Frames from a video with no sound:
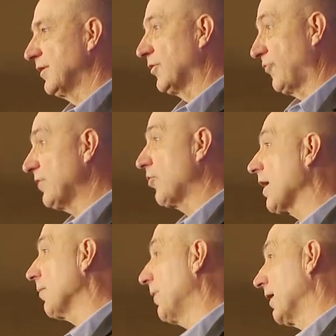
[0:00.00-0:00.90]
Because they
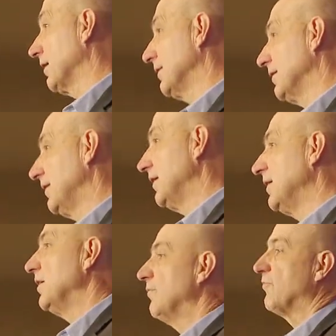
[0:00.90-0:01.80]
talk about it
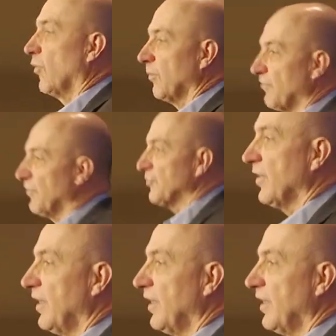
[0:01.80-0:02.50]
form to fit your